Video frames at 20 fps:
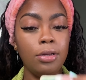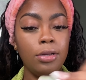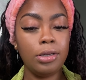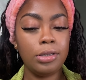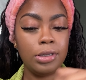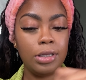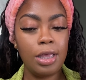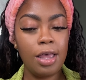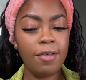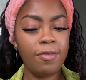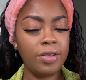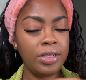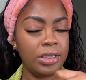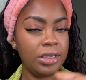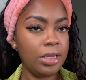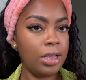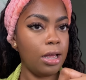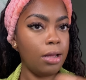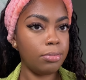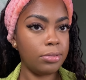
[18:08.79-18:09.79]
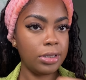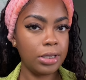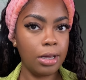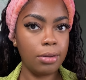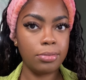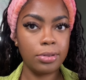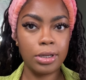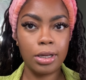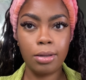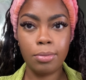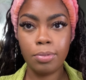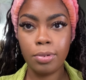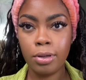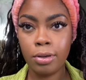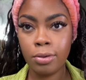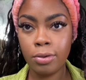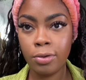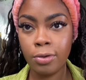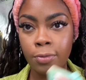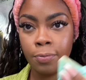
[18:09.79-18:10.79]
So you have to tap, you
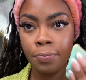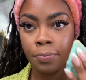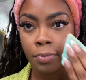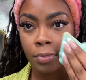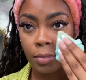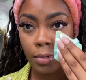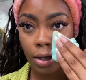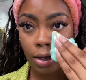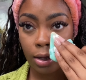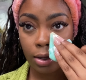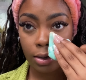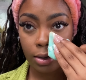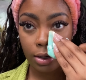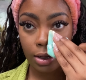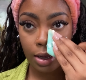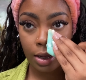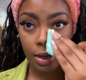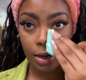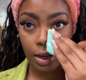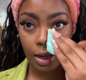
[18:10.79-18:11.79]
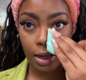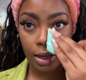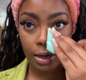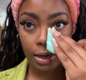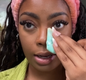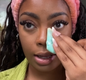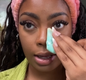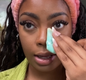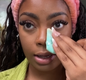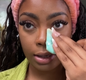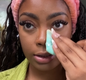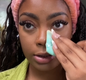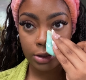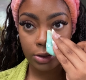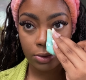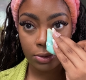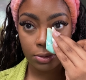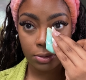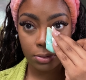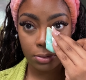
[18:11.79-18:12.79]
know? And then I like
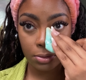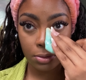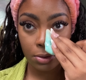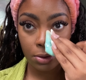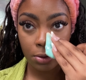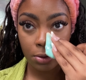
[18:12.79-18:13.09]
to